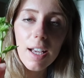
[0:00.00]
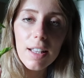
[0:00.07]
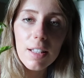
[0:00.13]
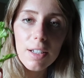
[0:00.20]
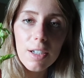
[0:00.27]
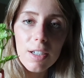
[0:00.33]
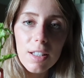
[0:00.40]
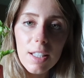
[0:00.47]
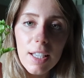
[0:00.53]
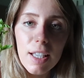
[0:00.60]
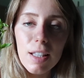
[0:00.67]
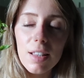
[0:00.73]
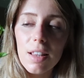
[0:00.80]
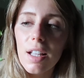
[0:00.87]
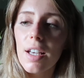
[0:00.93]
I
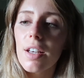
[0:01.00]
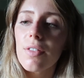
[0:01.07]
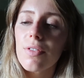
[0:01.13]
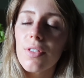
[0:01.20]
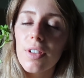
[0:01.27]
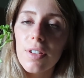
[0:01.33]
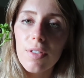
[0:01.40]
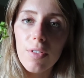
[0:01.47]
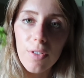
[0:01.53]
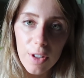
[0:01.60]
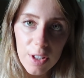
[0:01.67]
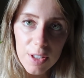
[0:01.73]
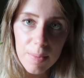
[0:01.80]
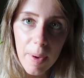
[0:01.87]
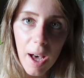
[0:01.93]
literally live for
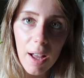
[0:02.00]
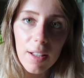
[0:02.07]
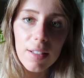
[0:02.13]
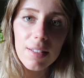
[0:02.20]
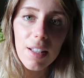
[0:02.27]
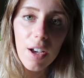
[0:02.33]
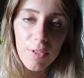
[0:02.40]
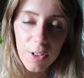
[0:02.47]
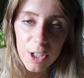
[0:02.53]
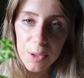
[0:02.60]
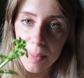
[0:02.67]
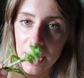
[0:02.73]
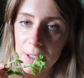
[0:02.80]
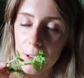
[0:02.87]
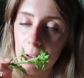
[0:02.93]
the smell of
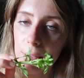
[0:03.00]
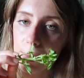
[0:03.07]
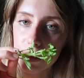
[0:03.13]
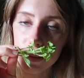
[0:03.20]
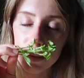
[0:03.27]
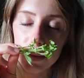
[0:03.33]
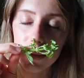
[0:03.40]
fresh basil.